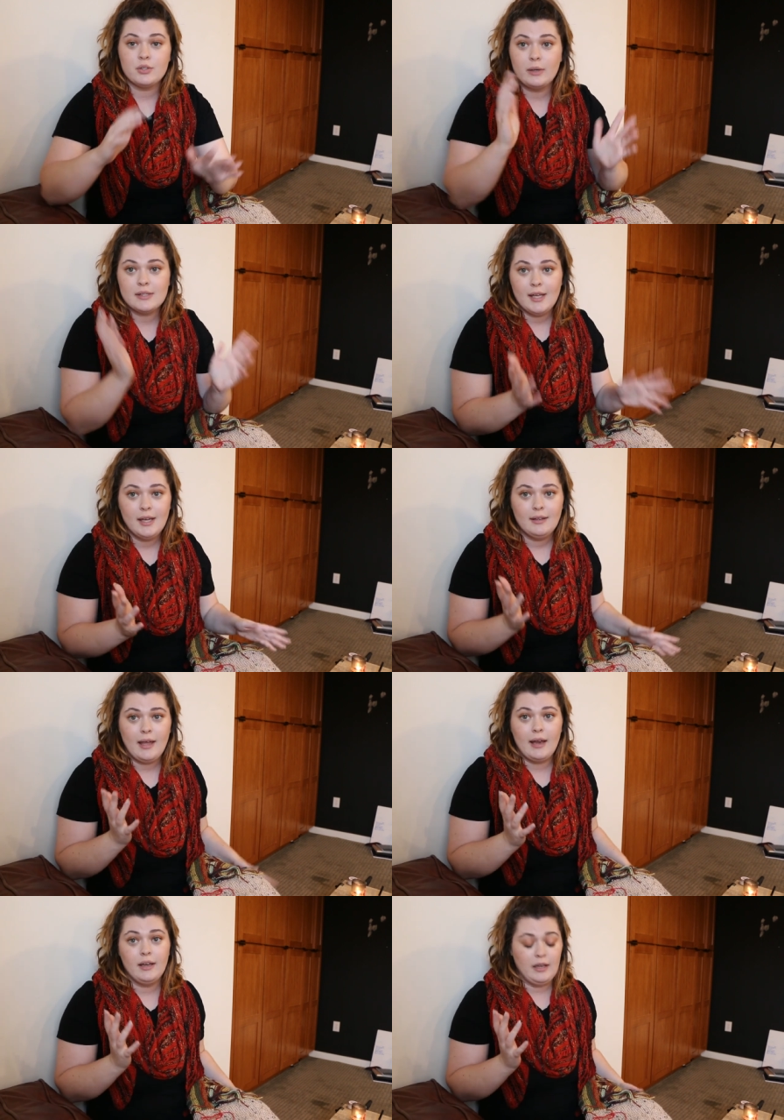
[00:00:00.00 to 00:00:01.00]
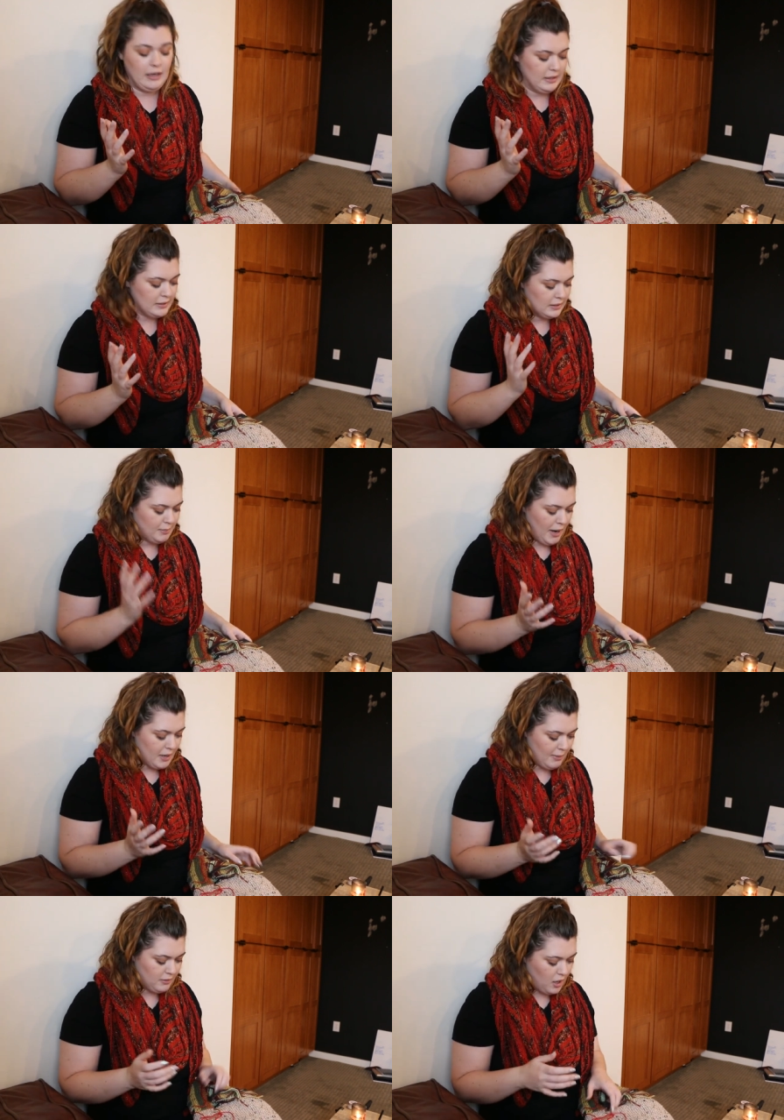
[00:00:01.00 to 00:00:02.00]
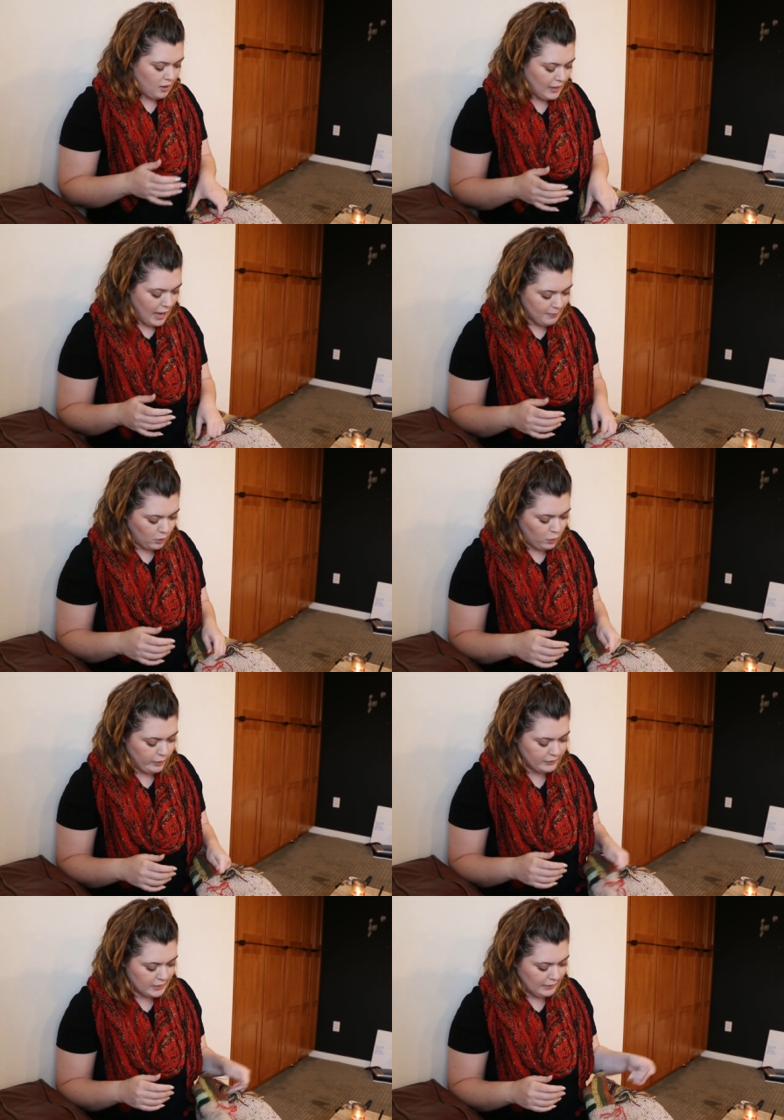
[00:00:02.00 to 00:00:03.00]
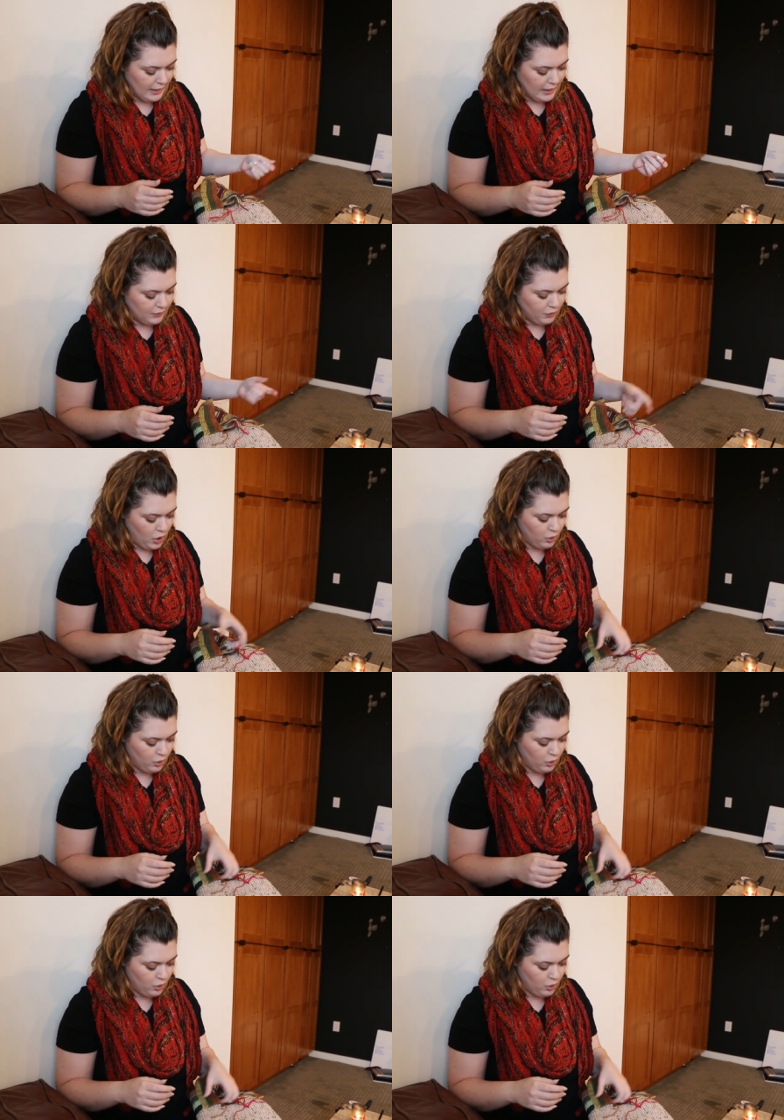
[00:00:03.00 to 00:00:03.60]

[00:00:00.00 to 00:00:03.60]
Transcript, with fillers: So I said that it is inspired by log cabin quilts and the kind of